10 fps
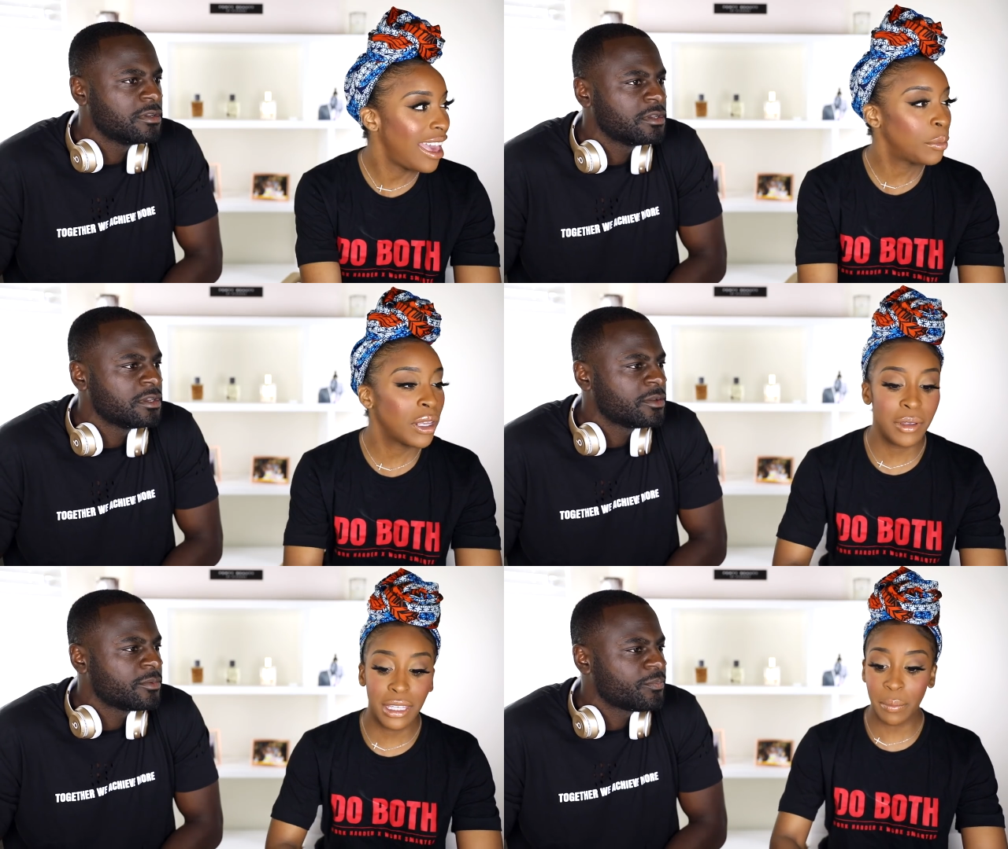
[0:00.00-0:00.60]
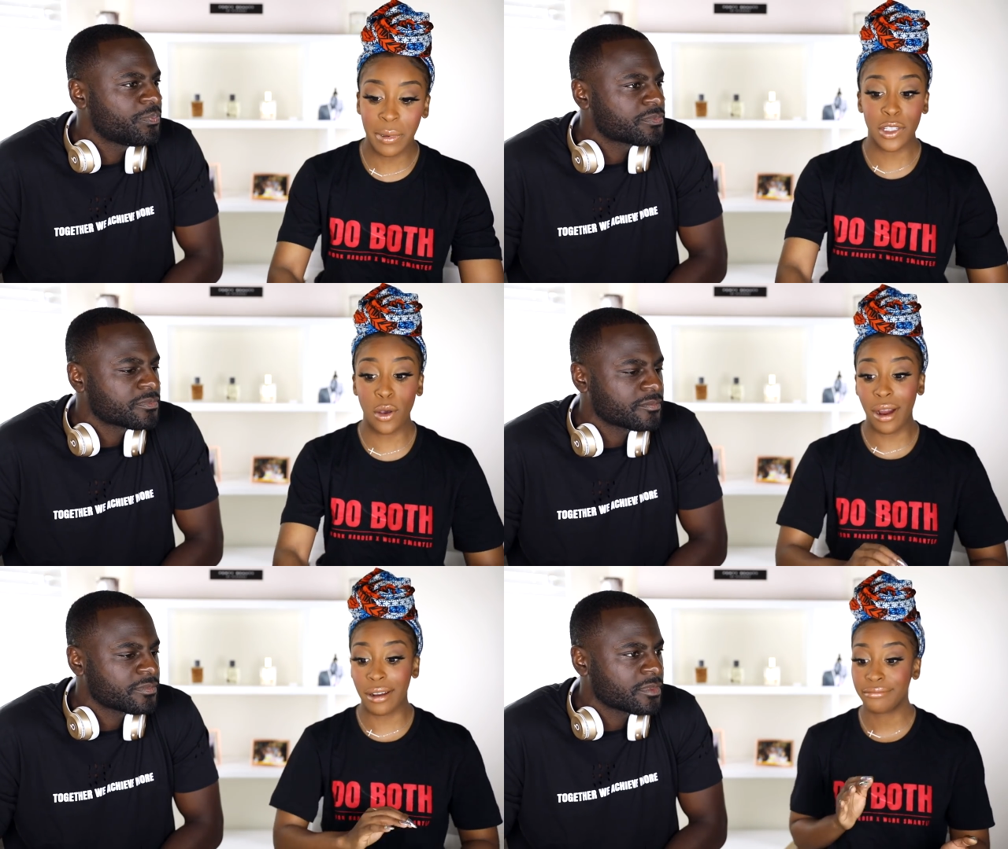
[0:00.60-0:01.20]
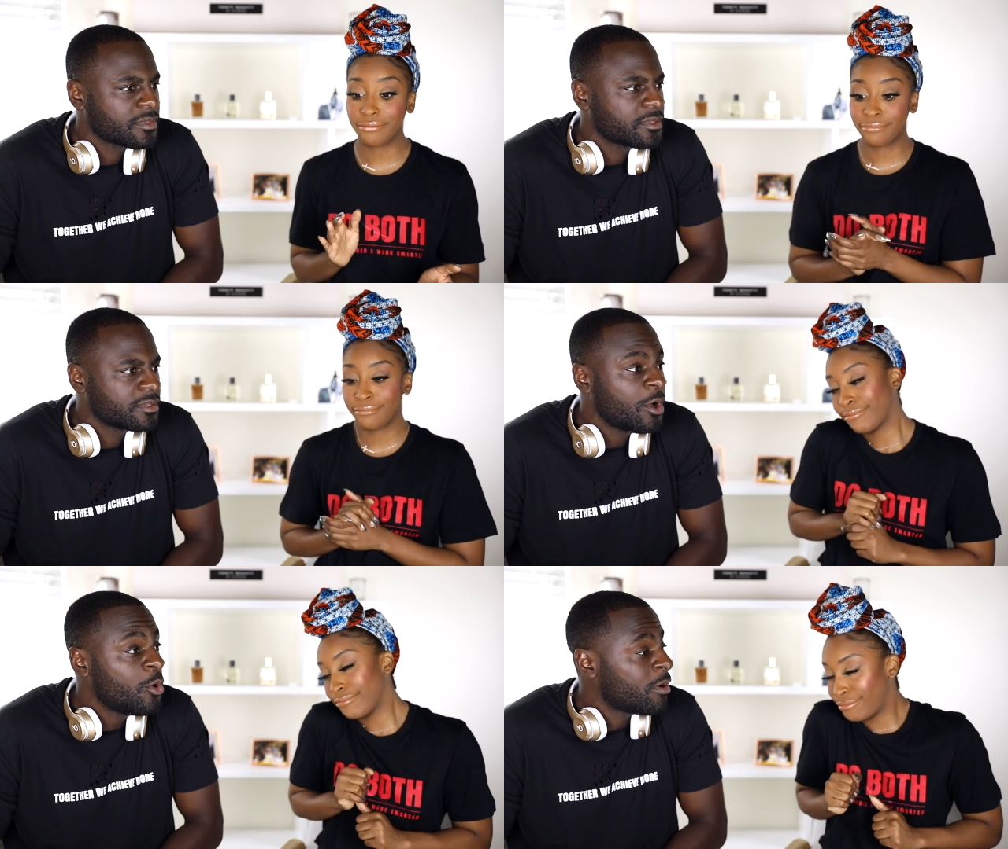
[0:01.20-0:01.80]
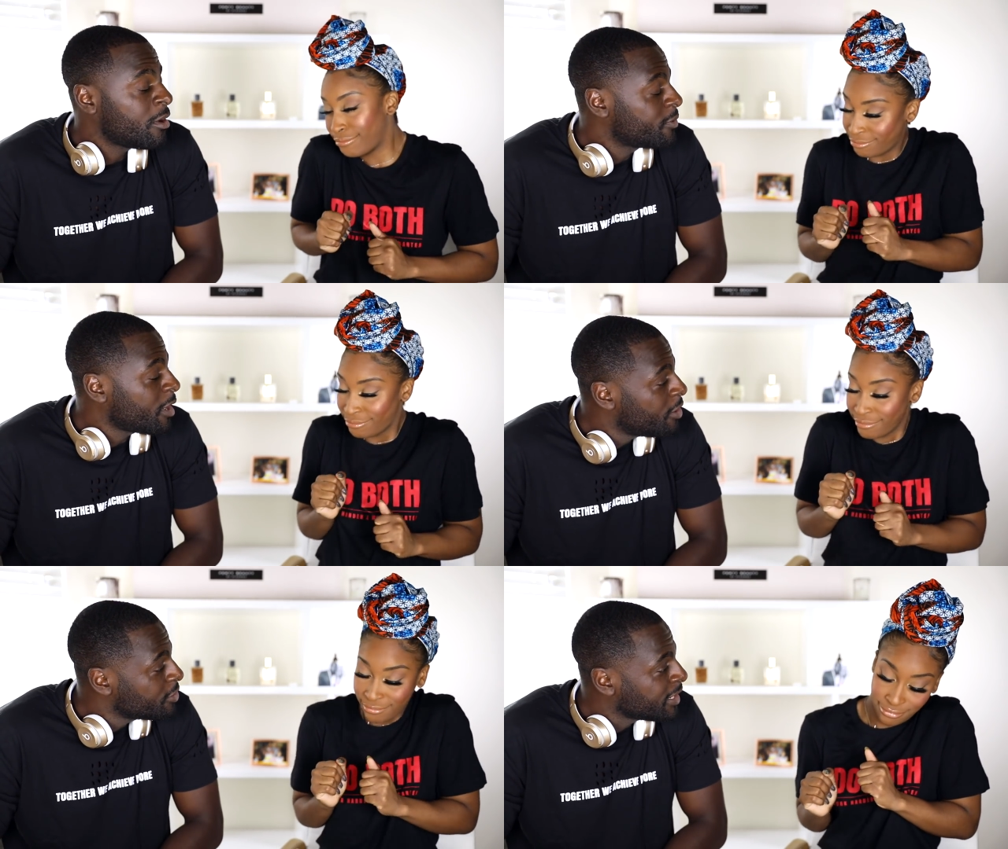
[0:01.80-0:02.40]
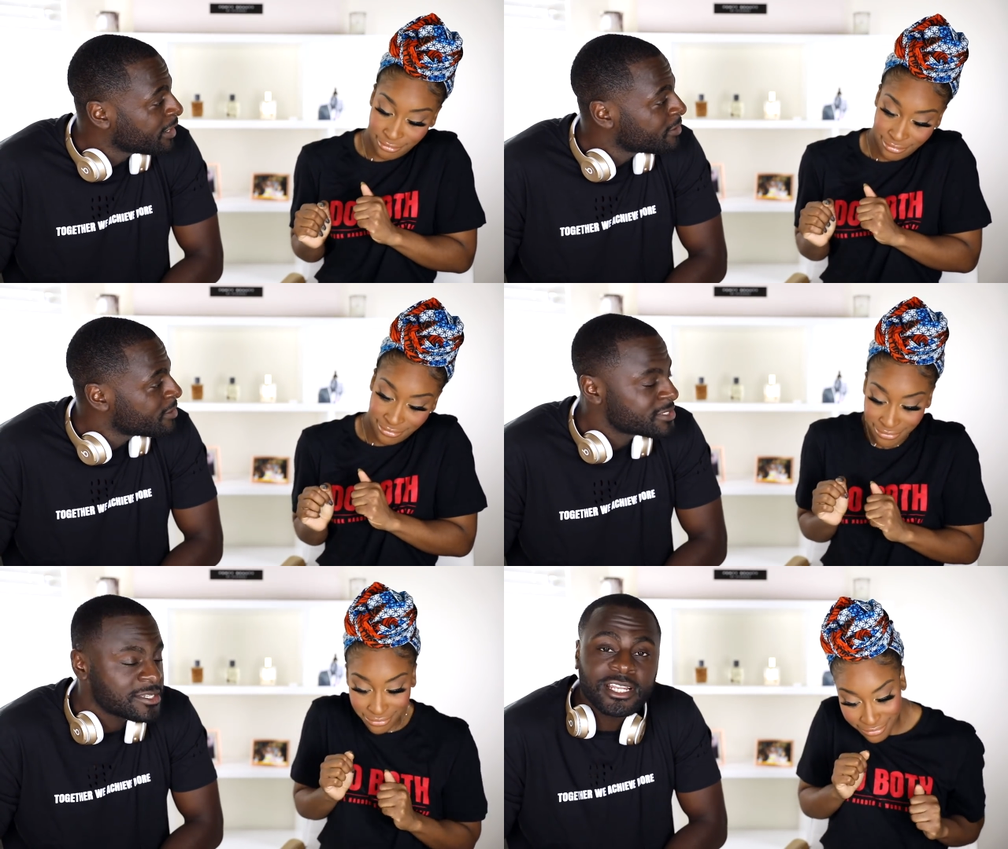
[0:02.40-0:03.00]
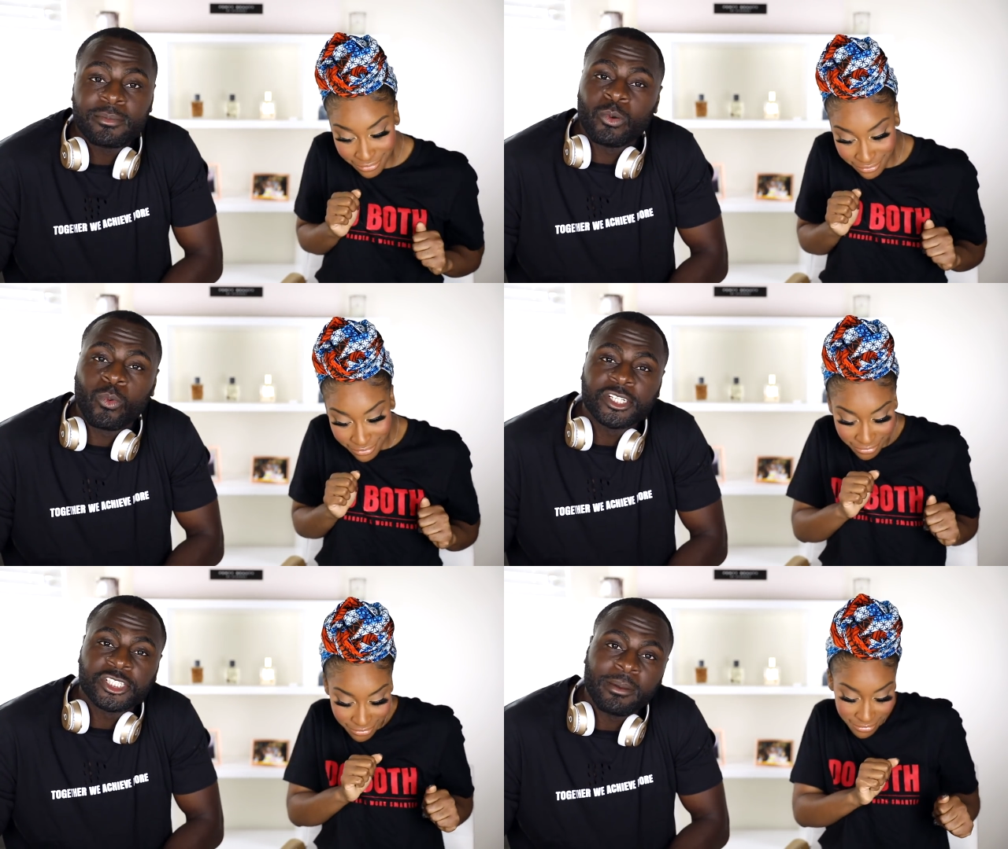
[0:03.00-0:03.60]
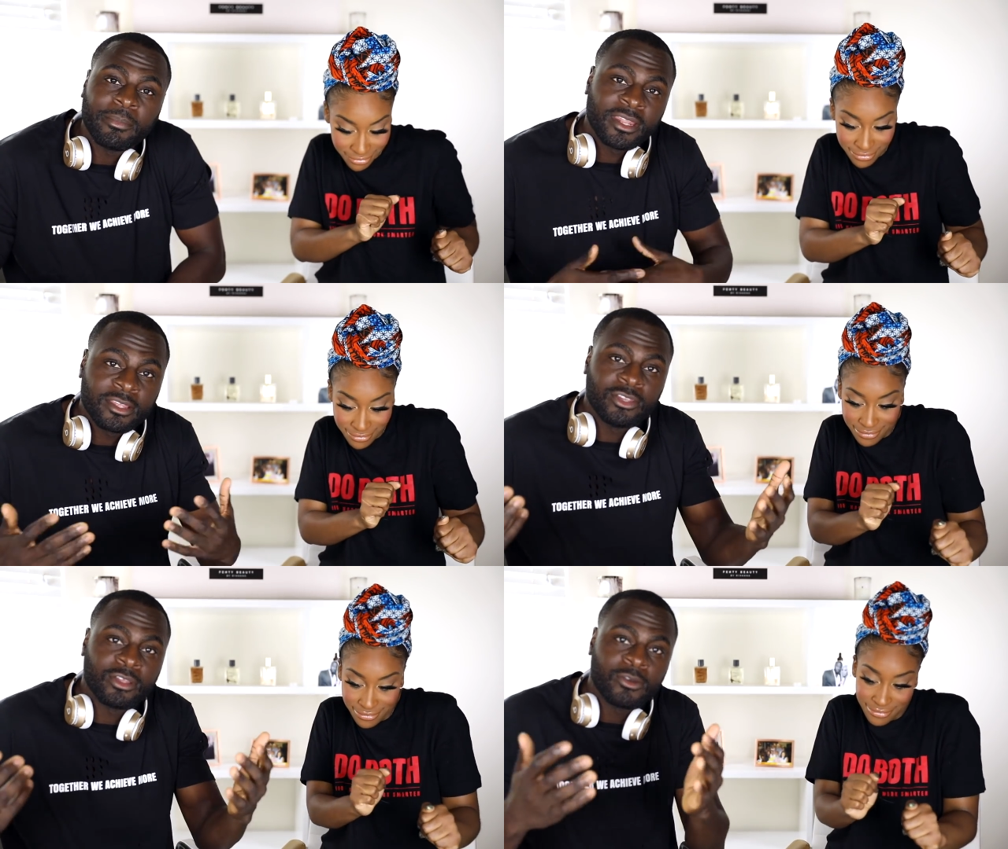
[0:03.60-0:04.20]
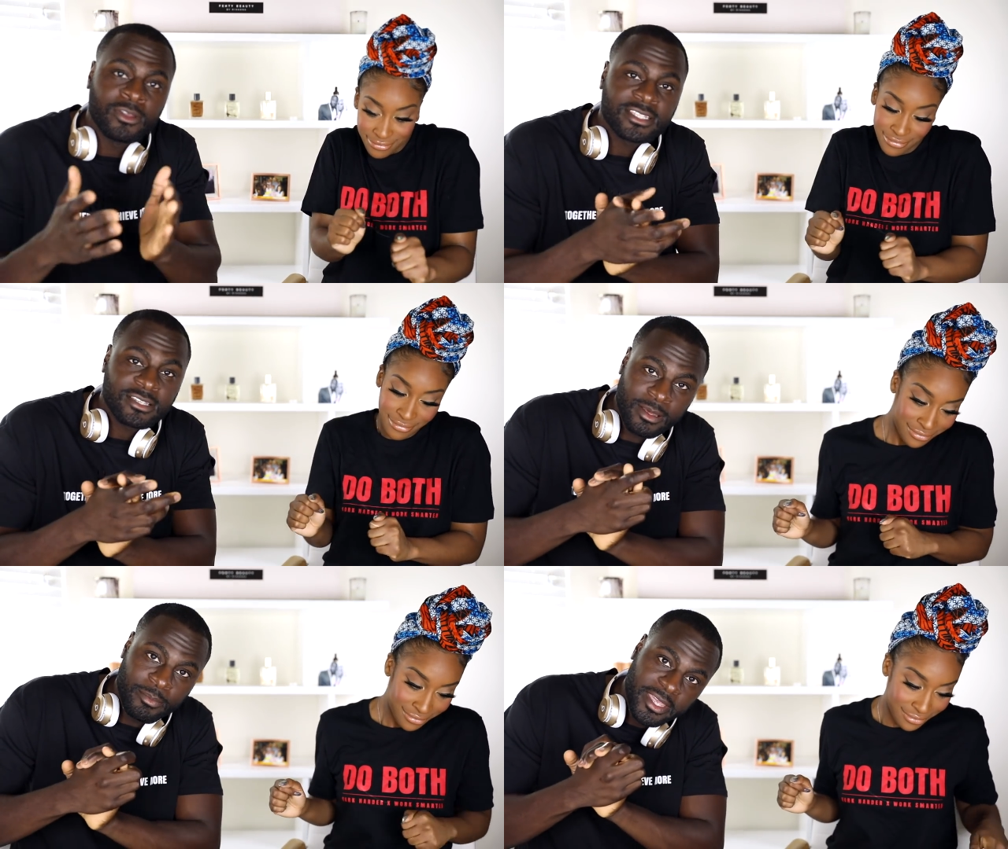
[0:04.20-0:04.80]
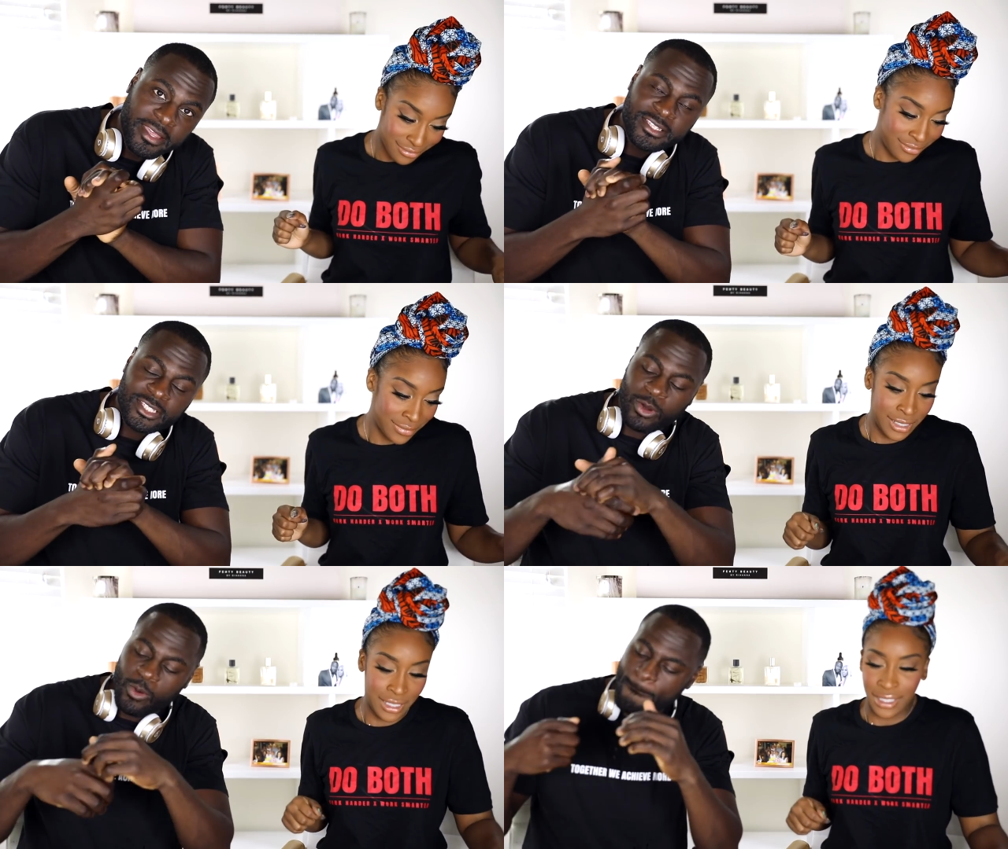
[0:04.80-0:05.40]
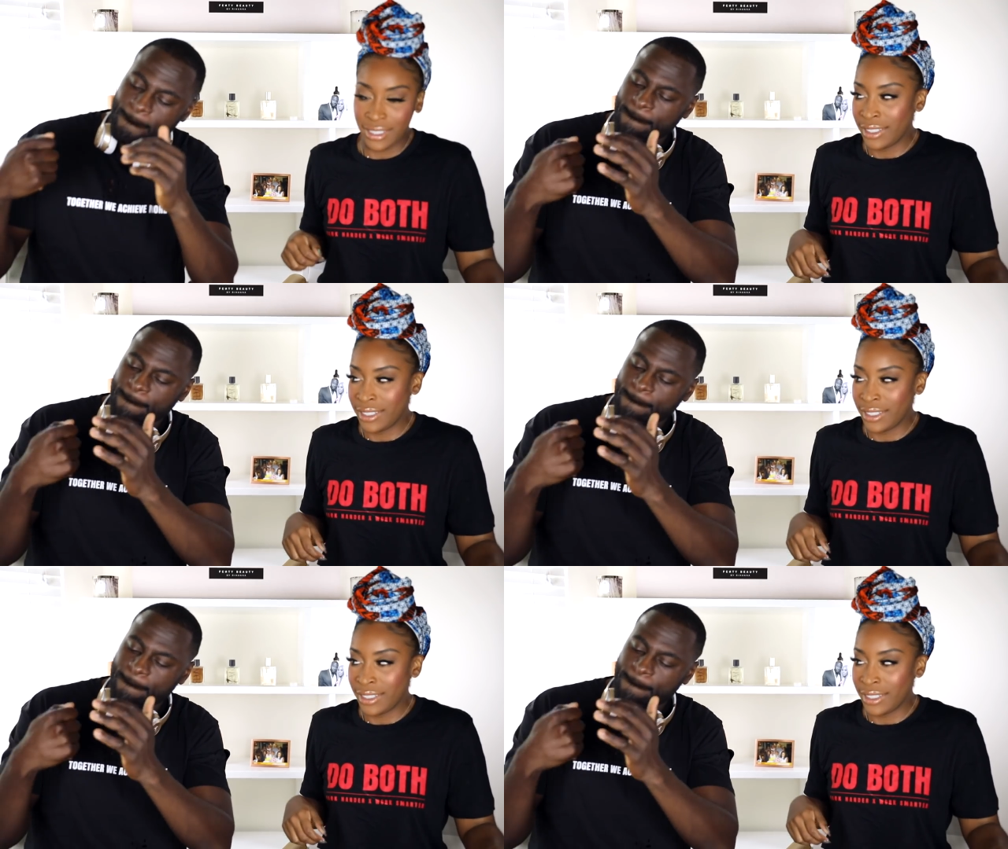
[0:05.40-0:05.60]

Speaker 1: And I'm gonna be keeping score.
Speaker 2: Oh, are you now? So there's gonna be one champion and you know who that's gonna be, so.